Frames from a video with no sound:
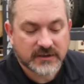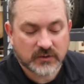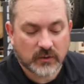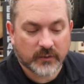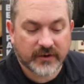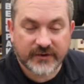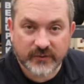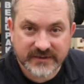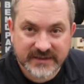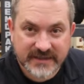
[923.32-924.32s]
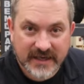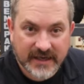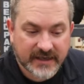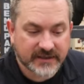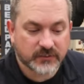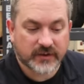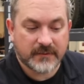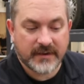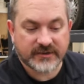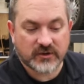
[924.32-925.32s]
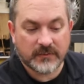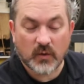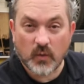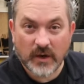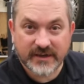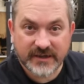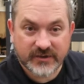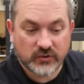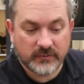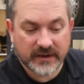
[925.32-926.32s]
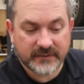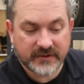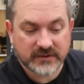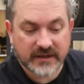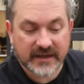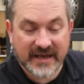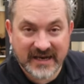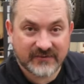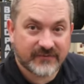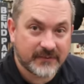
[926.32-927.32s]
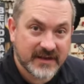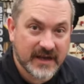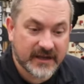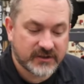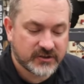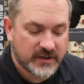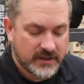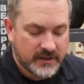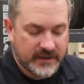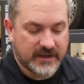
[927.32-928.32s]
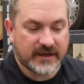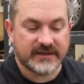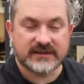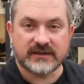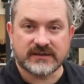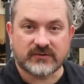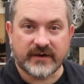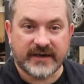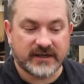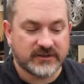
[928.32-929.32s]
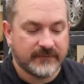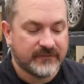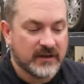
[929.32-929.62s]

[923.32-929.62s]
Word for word: So what we're gonna do instead is we're gonna measure about one to two millimeters in from the edge, get a nice straight edge,